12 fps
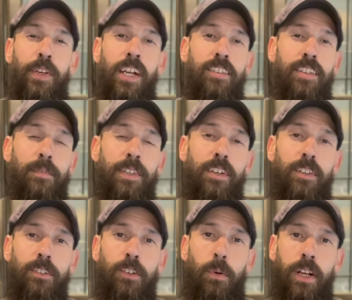you guys have any
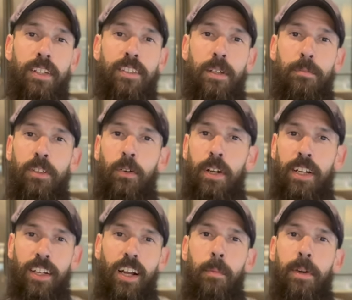other quick tips, go
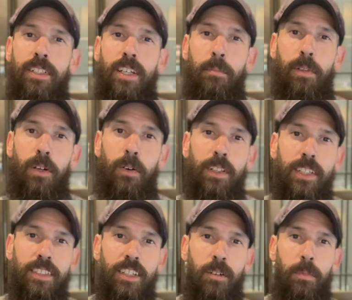ahead and comment down below. I'd
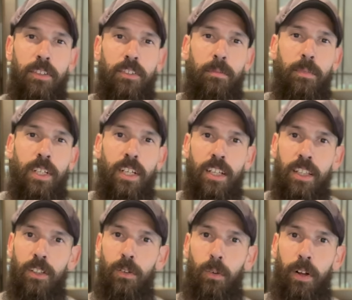like to hear about some
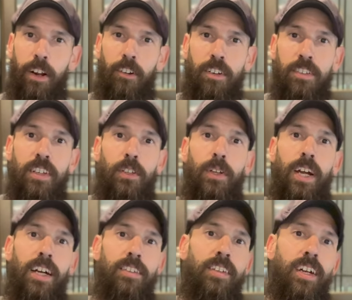little areas that you
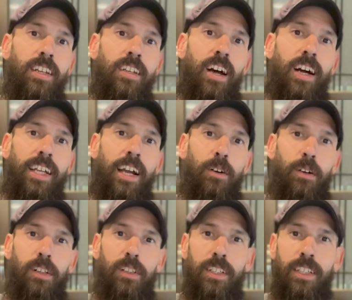guys kind of knock out
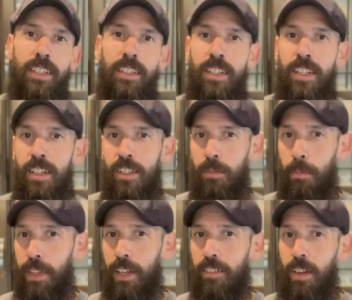clean, some
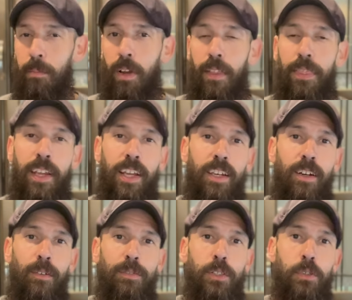things I'm not thinking
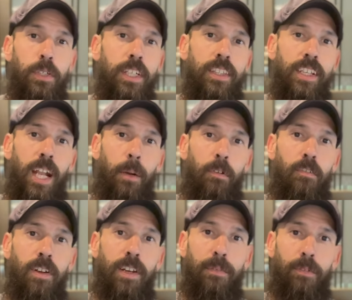of to get the camper
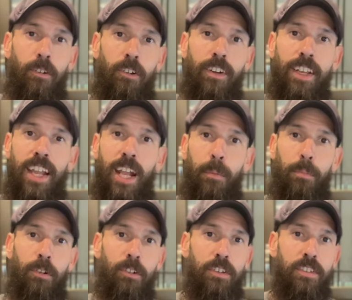ready for
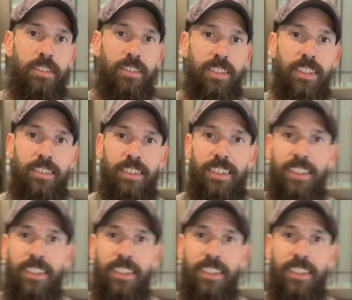camper season.